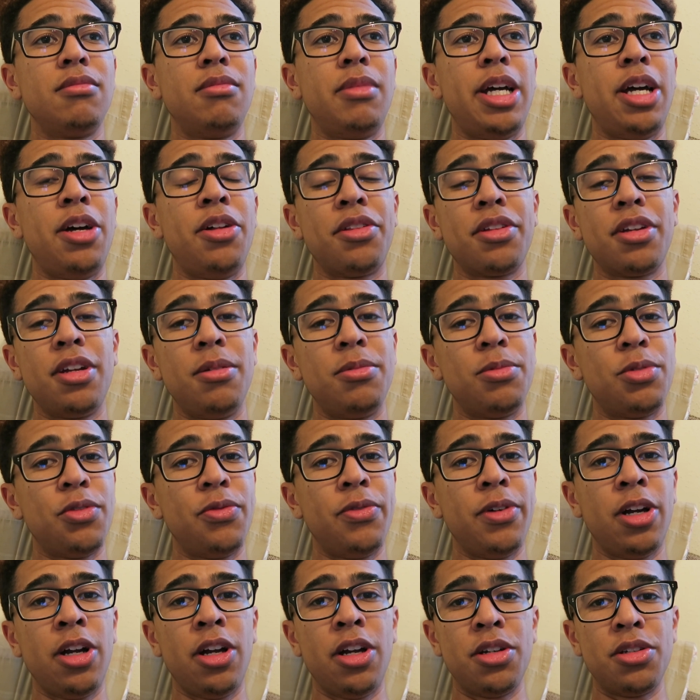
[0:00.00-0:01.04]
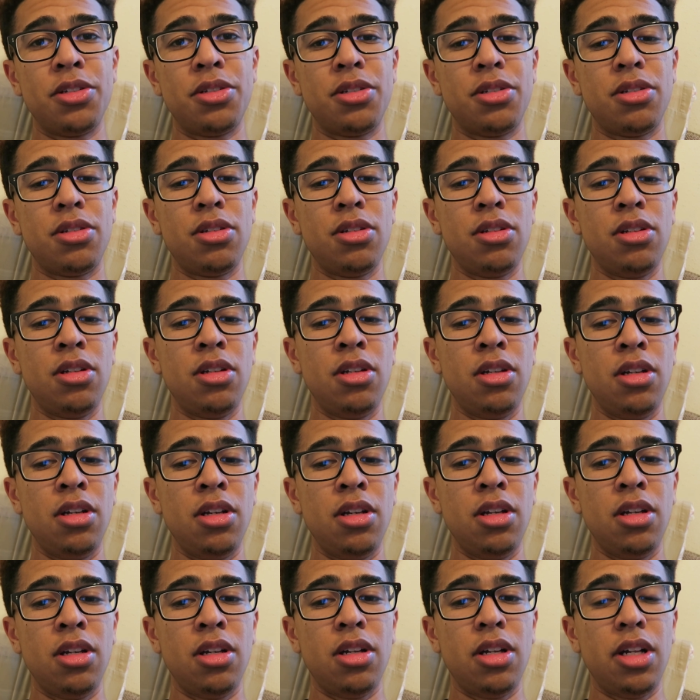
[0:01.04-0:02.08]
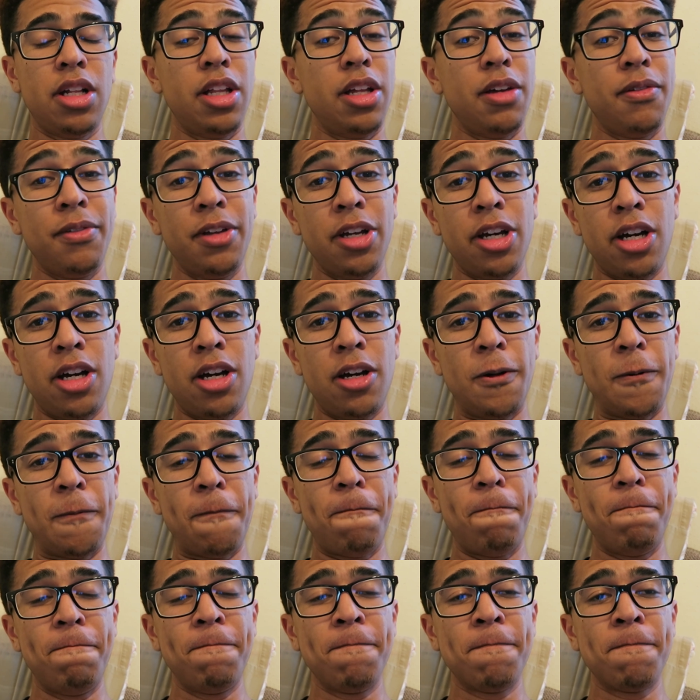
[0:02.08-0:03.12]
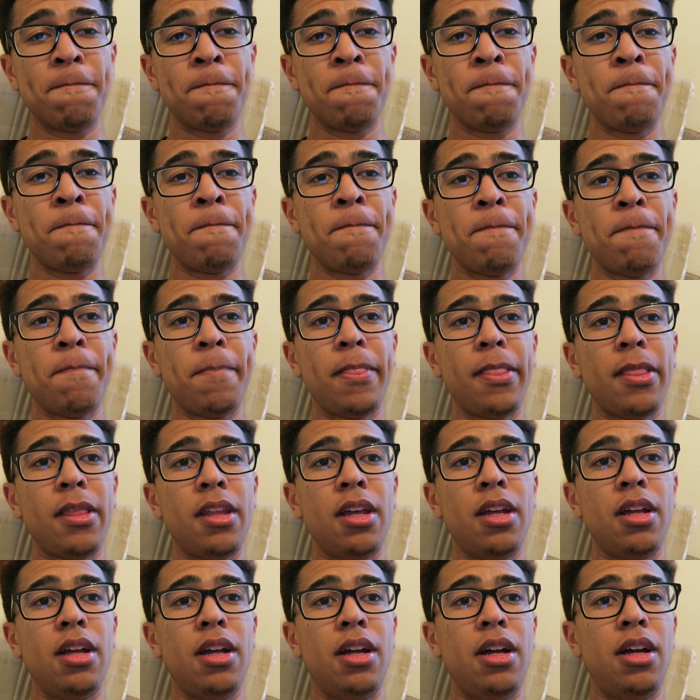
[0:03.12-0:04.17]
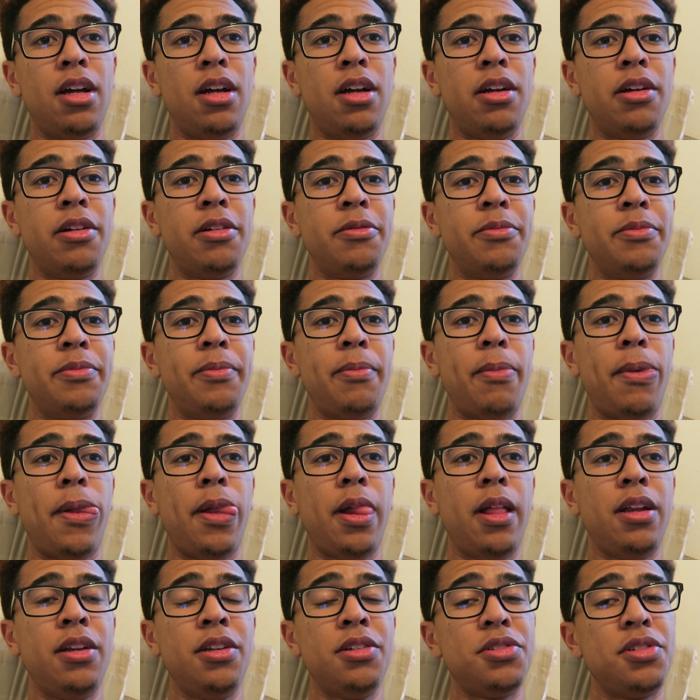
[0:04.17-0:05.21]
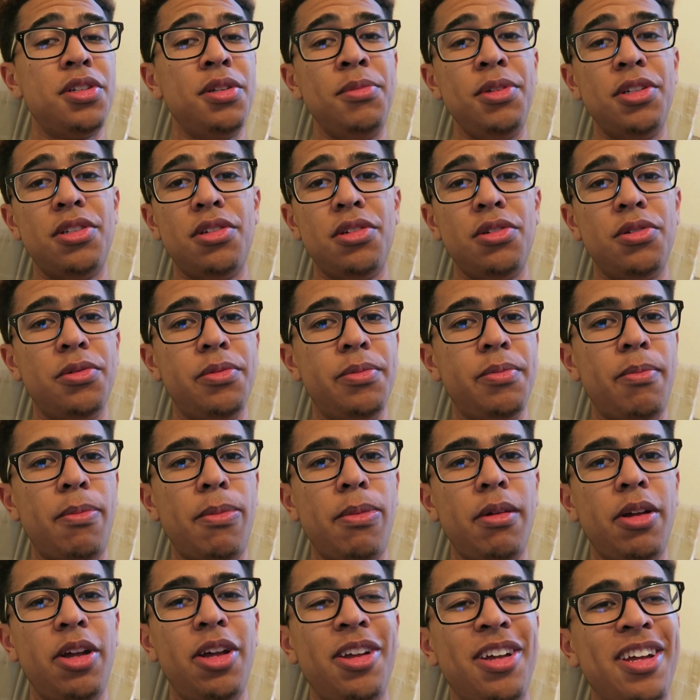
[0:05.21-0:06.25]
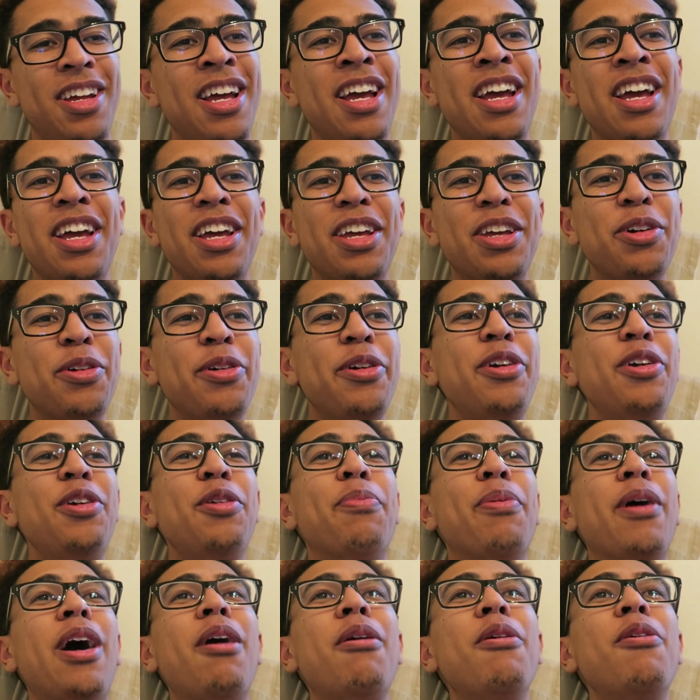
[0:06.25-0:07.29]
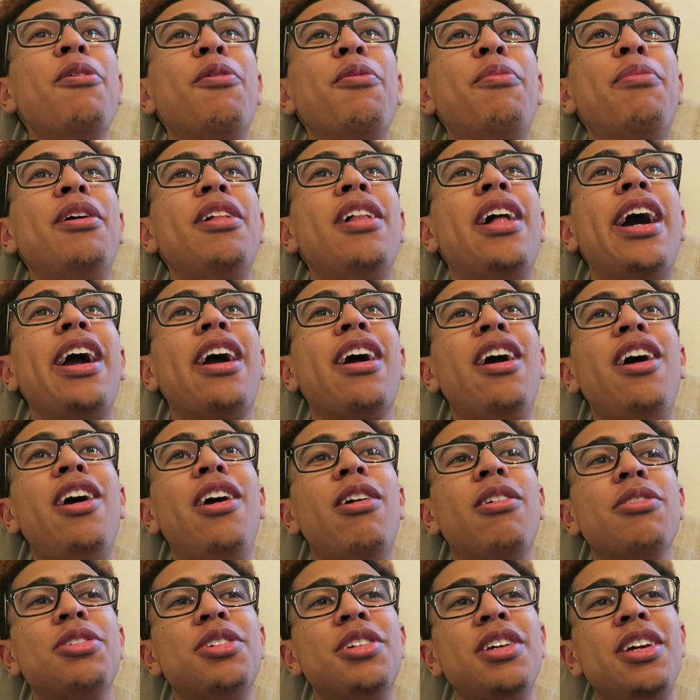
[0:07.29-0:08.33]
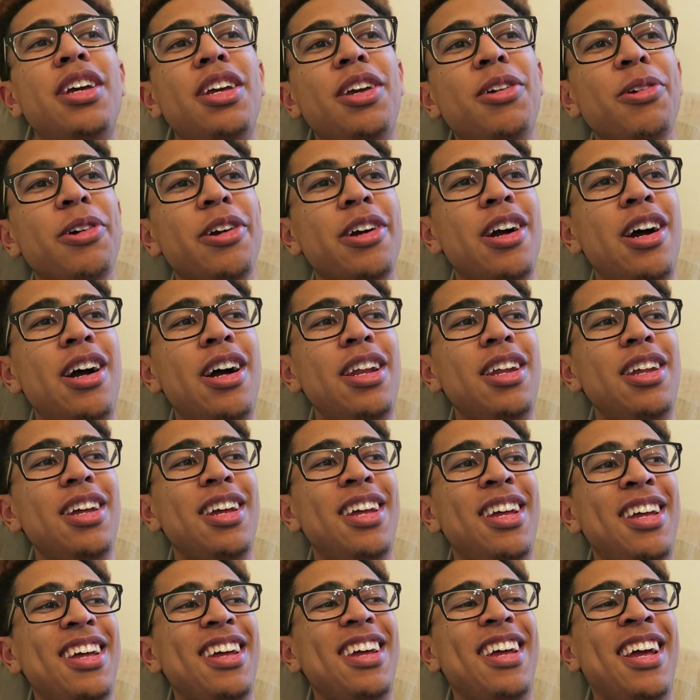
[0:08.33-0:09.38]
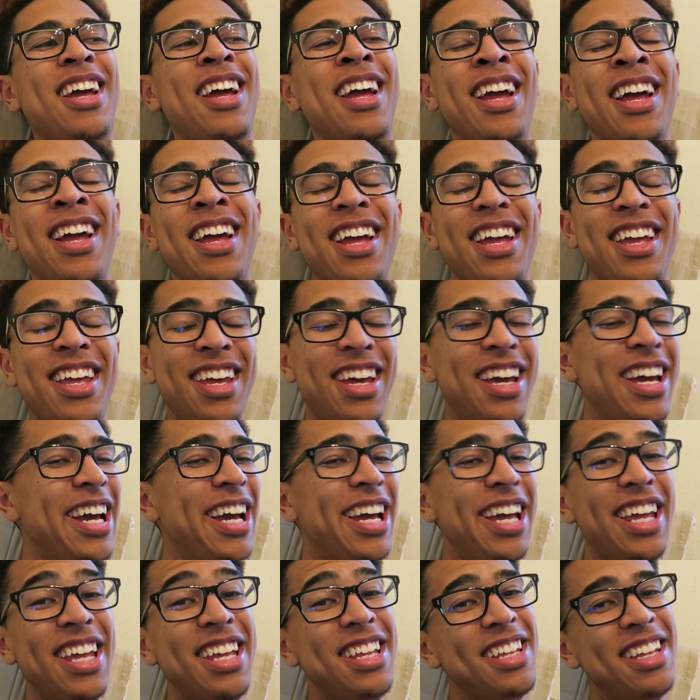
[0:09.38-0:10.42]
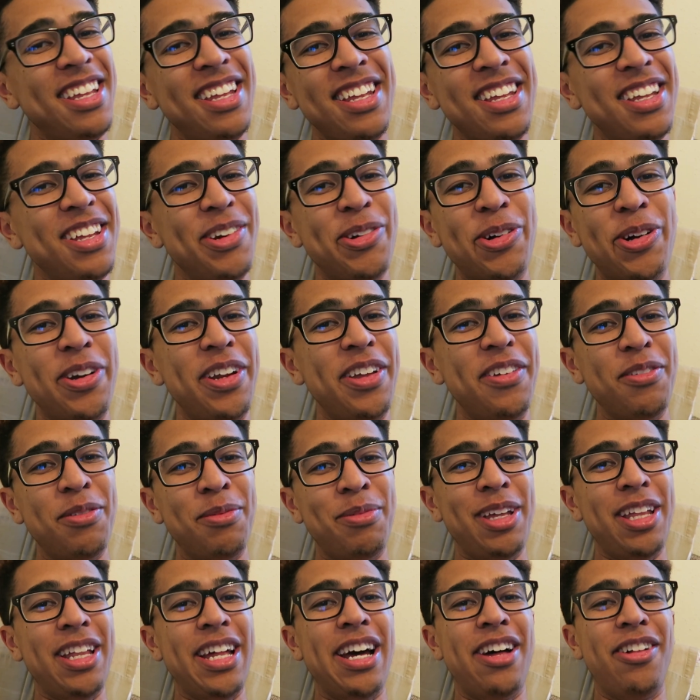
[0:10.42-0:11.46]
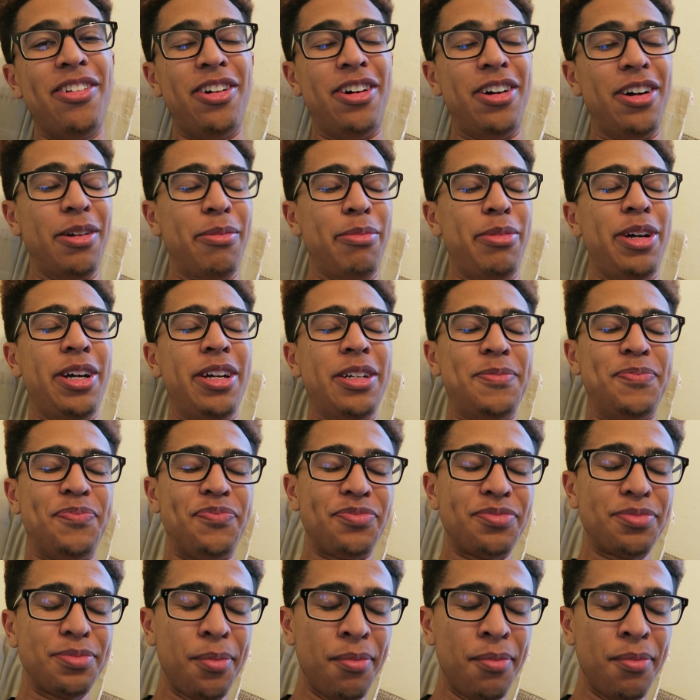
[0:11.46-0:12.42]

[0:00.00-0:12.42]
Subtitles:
My health comes first. I love y'all. And you'll see me soon. you probably will be like, oh shit, you were gone? Yeah, it won't even be that long, but